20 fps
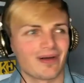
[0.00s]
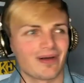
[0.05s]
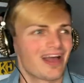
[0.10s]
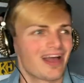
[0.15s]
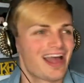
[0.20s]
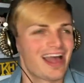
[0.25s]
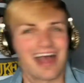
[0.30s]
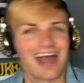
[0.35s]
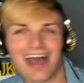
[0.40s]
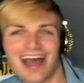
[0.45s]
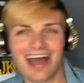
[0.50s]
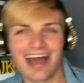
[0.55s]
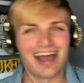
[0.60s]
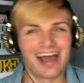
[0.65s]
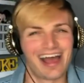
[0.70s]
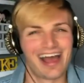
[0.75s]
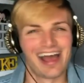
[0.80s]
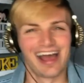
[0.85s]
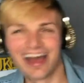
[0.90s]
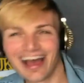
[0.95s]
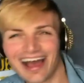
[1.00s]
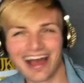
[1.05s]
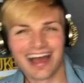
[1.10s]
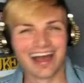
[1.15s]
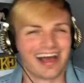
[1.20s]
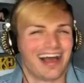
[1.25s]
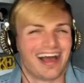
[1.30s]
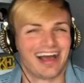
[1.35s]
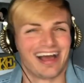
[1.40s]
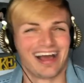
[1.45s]

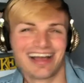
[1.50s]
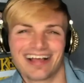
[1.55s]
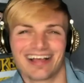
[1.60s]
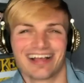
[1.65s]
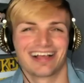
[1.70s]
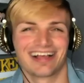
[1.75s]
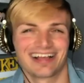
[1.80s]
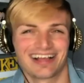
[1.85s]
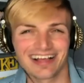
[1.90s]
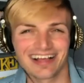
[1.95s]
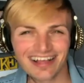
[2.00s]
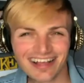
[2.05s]
Oh,